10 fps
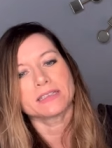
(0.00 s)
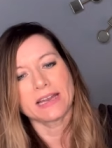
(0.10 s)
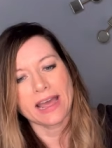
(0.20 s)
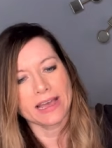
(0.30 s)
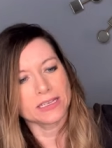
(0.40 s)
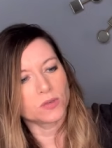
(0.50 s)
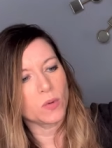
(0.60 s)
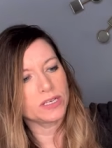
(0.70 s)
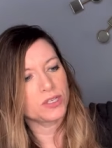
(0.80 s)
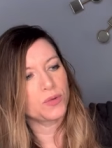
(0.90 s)
It has
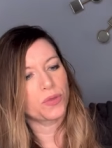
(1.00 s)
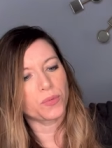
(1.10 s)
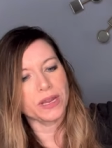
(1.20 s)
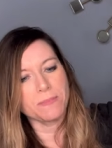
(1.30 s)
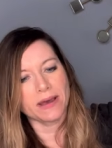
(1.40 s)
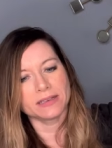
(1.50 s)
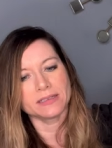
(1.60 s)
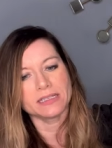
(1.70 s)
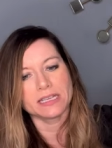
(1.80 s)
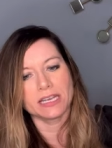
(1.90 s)
1, 2, 3
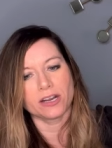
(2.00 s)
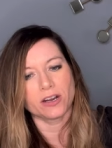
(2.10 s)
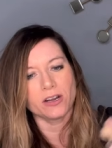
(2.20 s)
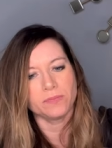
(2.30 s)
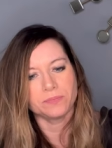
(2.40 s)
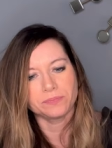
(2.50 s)
buttons here.